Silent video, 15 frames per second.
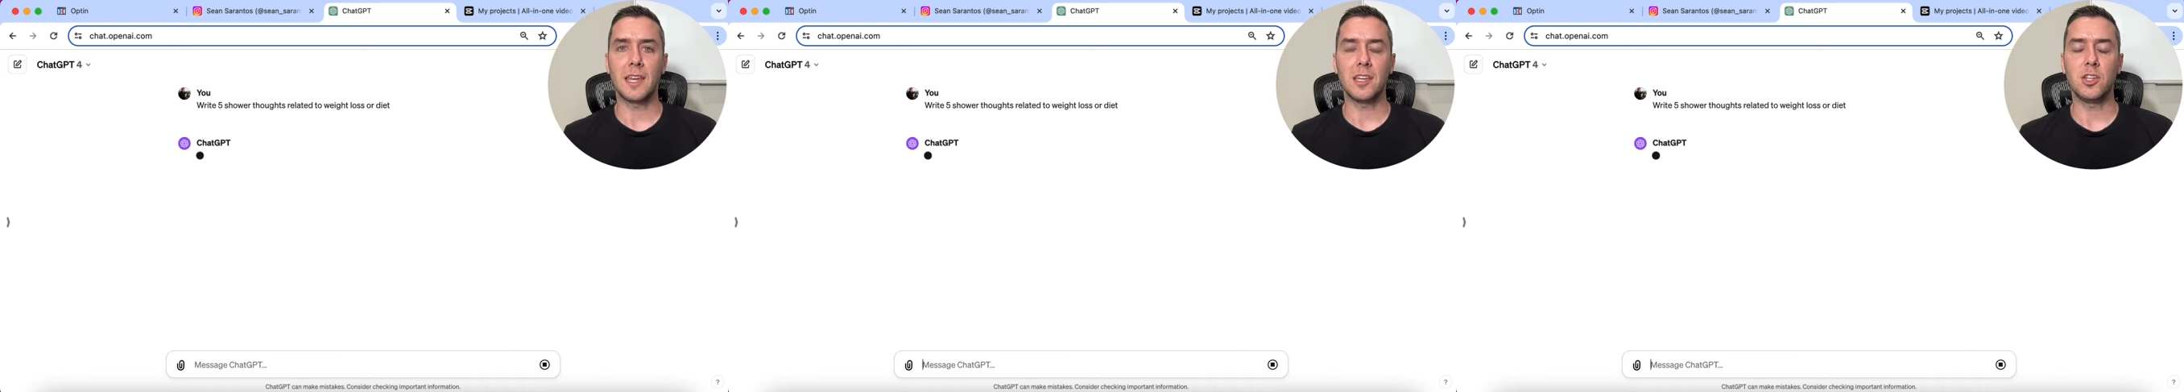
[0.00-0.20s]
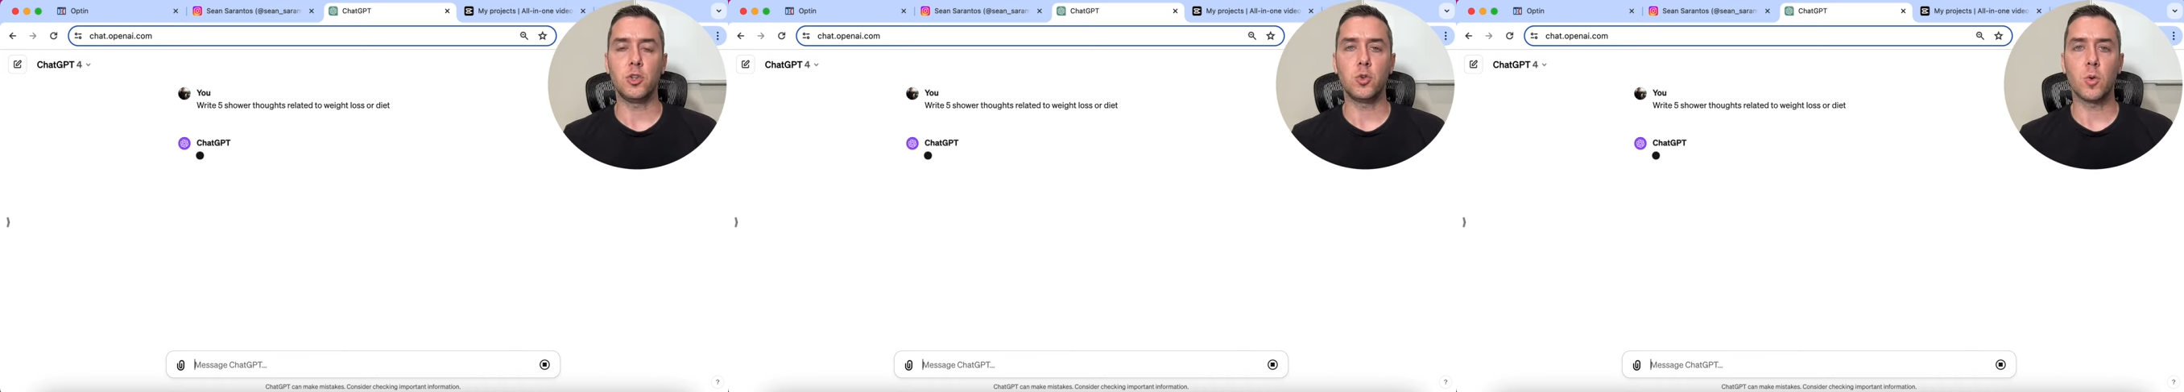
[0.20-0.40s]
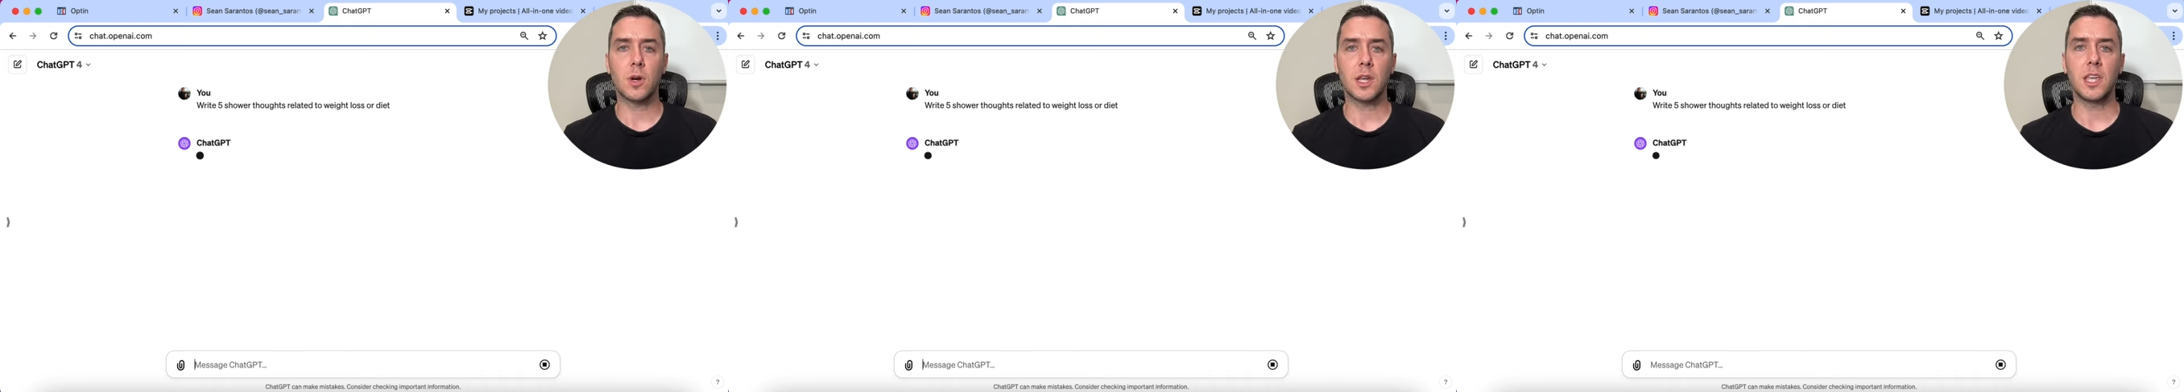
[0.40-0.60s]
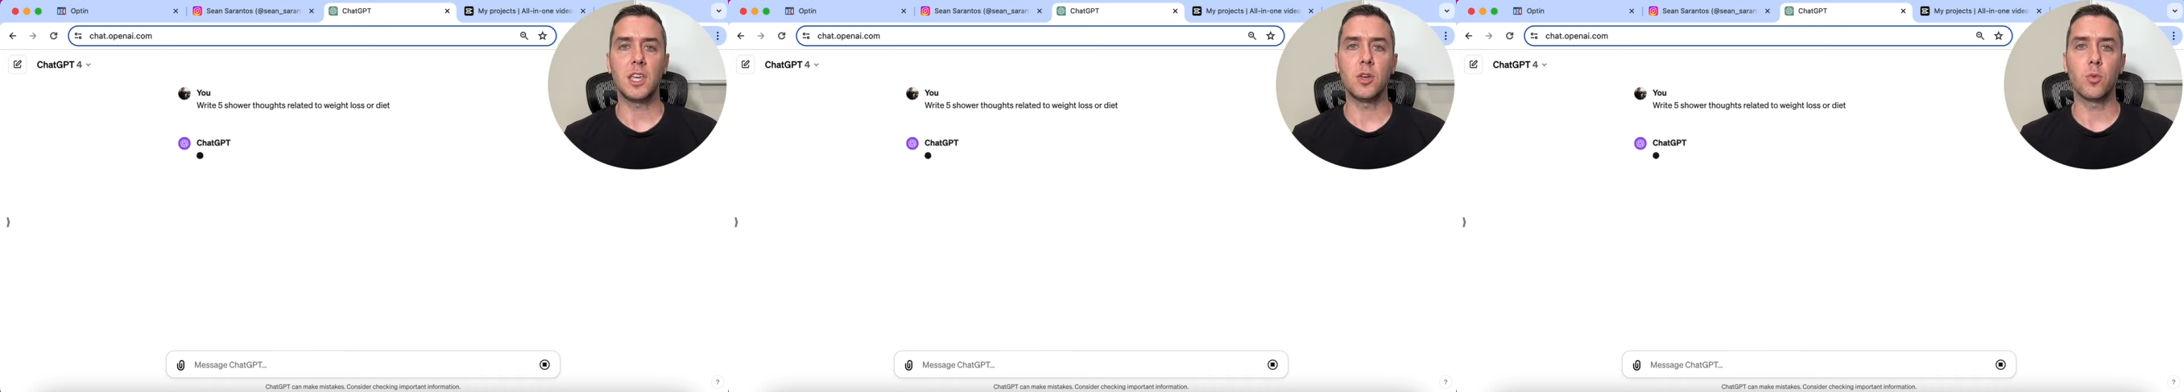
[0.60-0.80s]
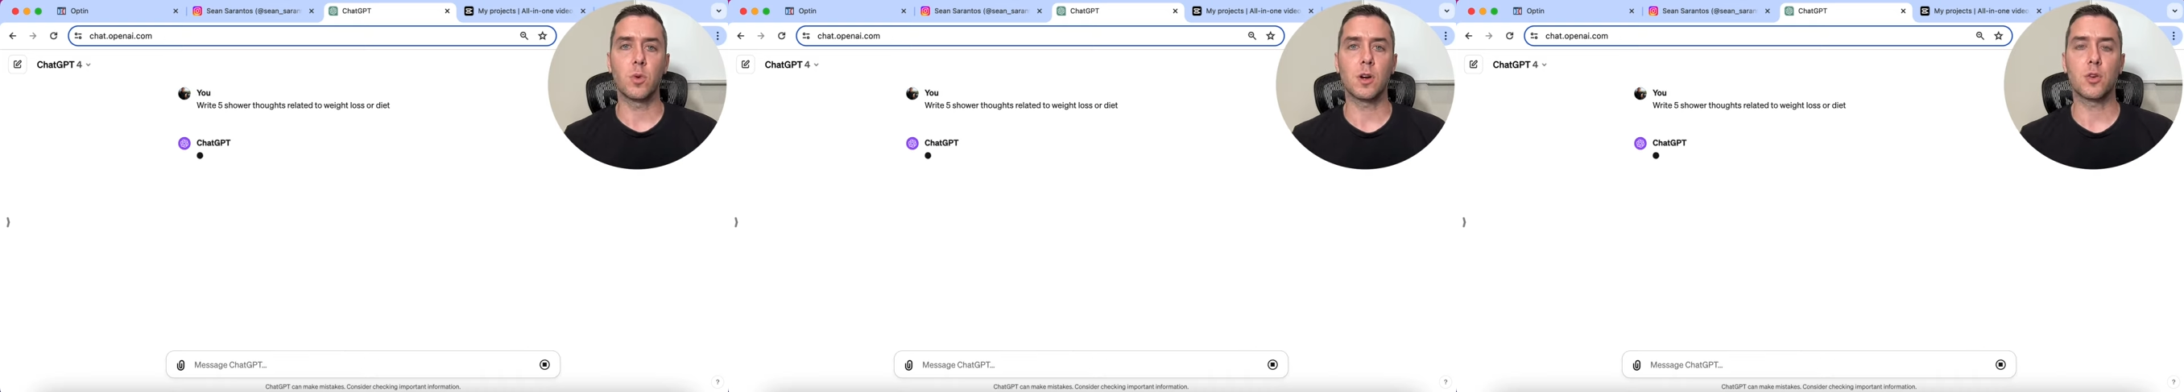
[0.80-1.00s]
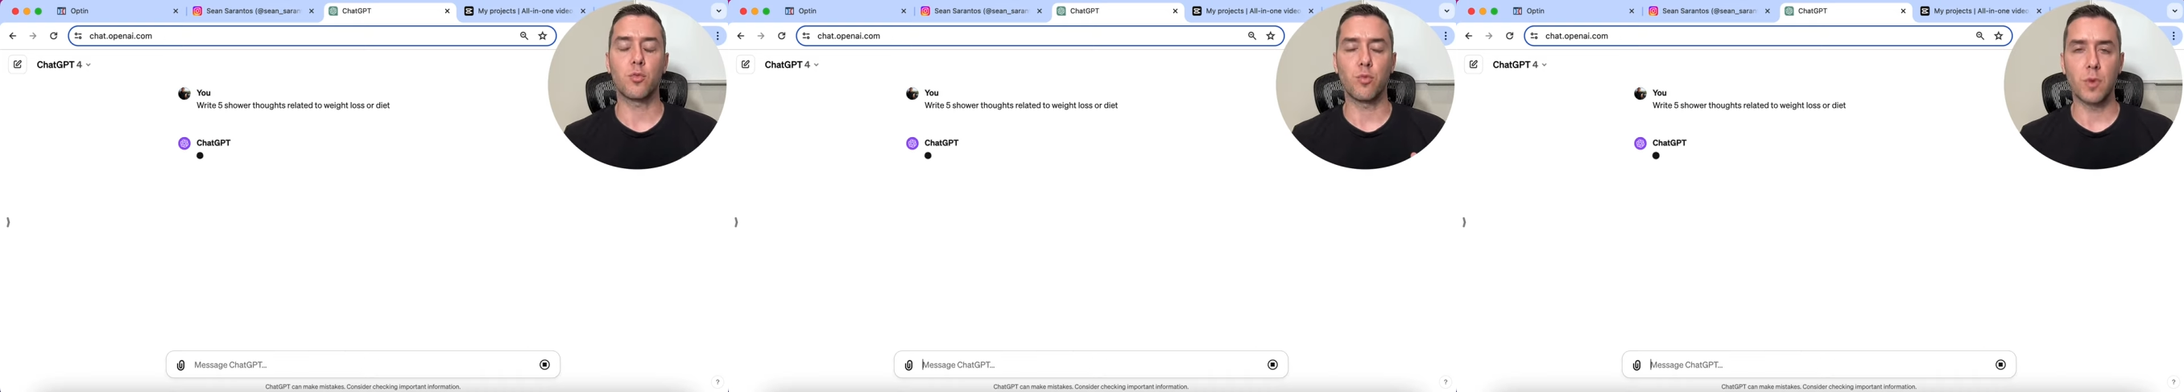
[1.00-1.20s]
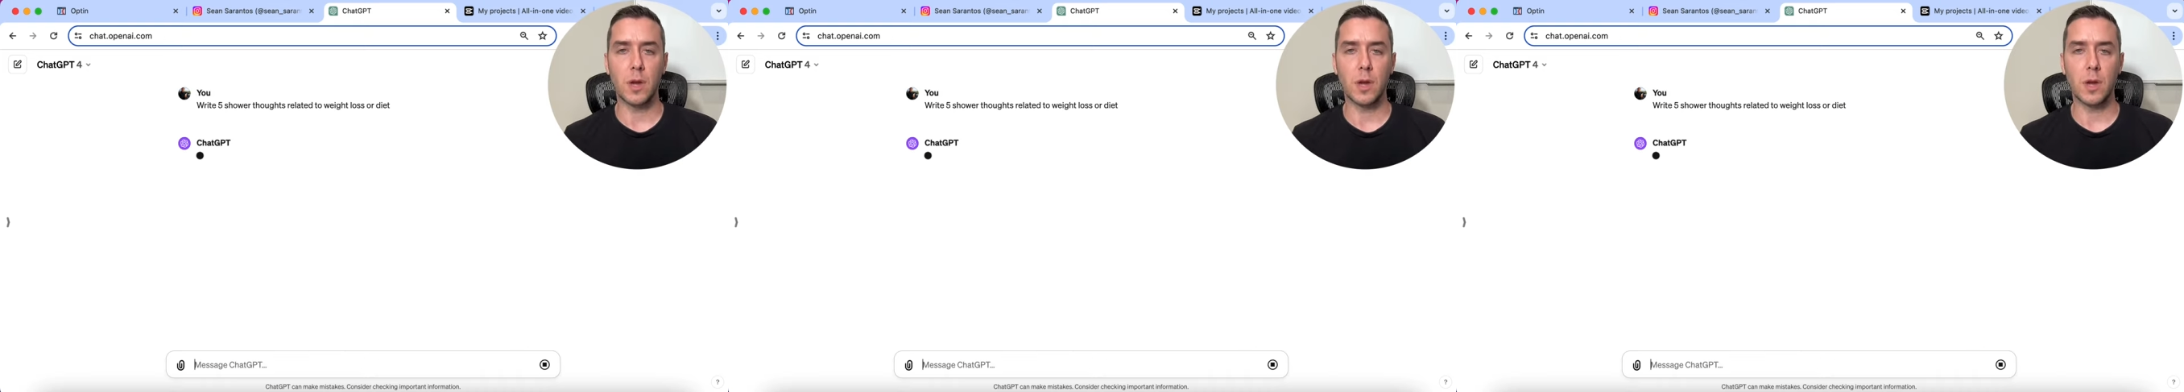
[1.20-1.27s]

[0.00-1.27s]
in your keyword